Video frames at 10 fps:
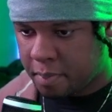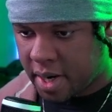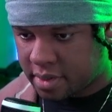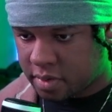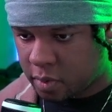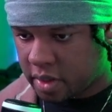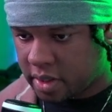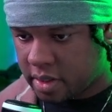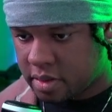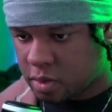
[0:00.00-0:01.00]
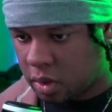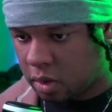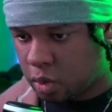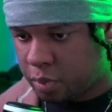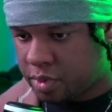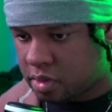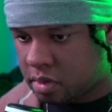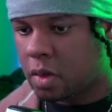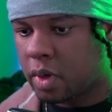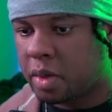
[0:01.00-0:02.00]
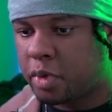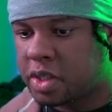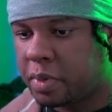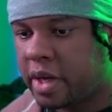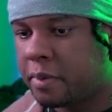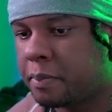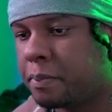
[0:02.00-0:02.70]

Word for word: back to where it is so it loops. I'm gonna press play.